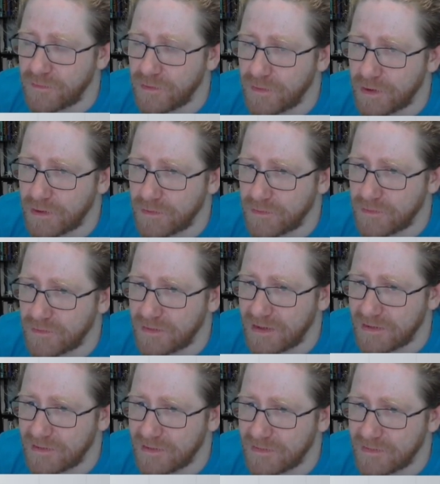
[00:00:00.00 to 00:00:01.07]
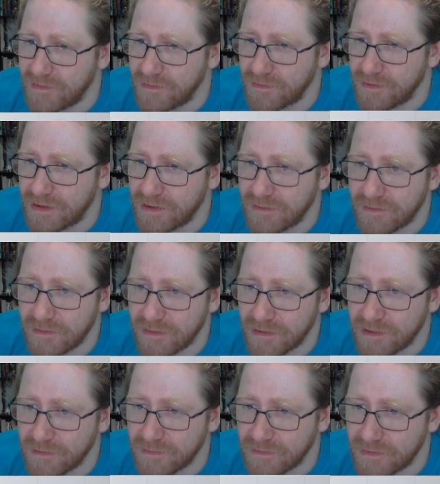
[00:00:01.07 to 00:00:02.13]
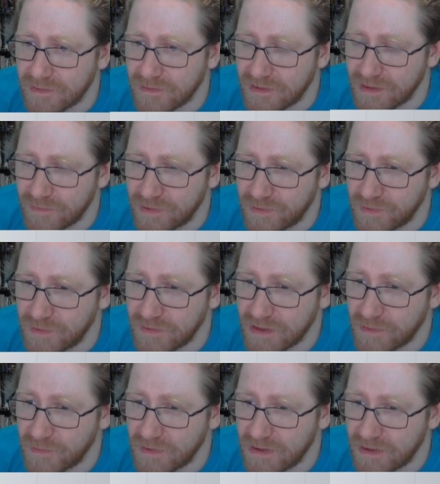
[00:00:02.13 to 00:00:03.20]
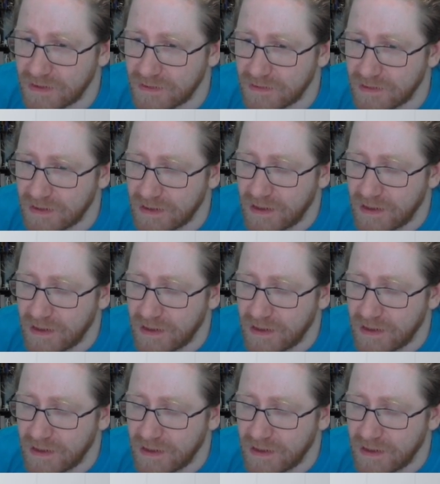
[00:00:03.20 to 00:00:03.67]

4 cutters like this to get out the single part we want, and we can